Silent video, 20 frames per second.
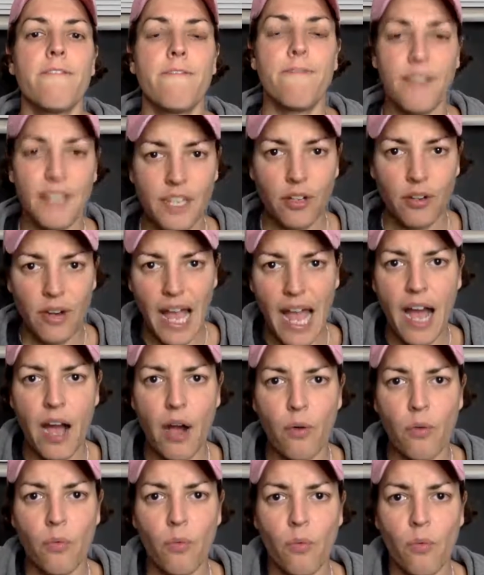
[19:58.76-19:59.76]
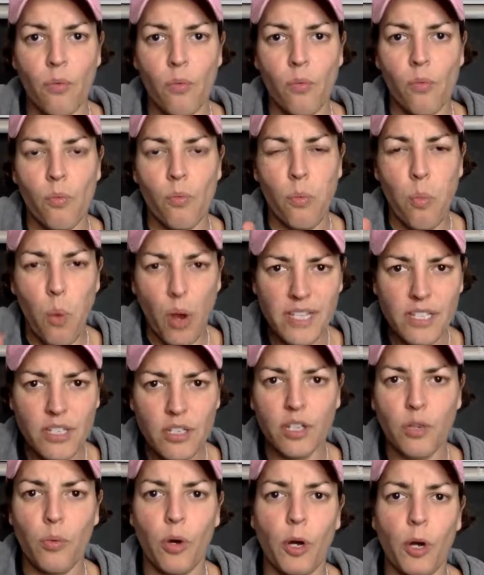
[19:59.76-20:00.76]
figure out what's
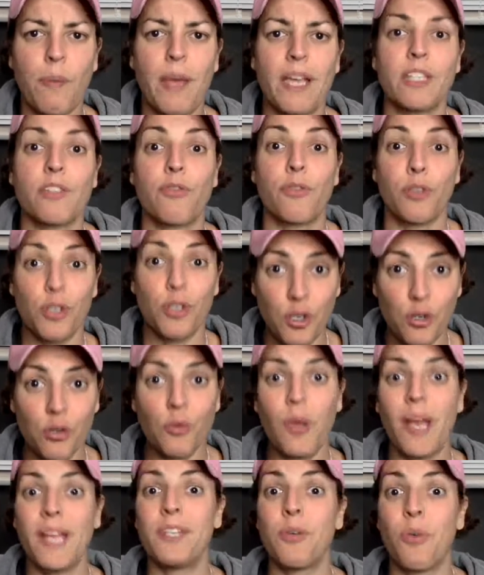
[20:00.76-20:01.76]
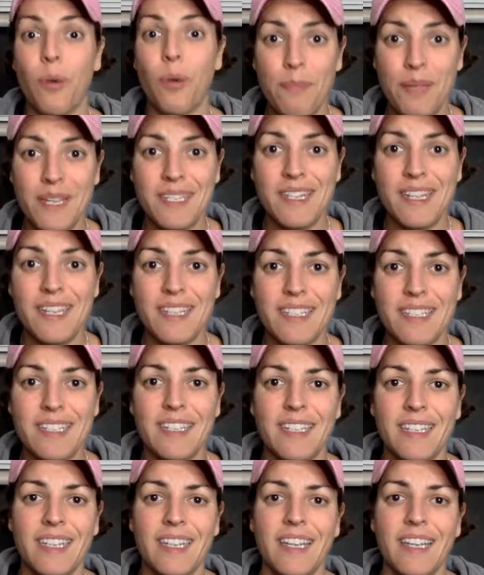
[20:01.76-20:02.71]
going to work best for you and your business,